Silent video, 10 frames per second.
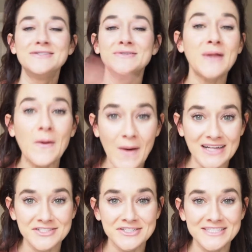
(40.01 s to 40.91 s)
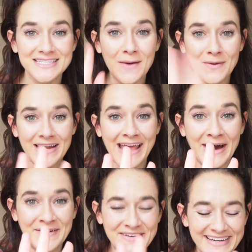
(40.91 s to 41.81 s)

do not watch. Stop right now.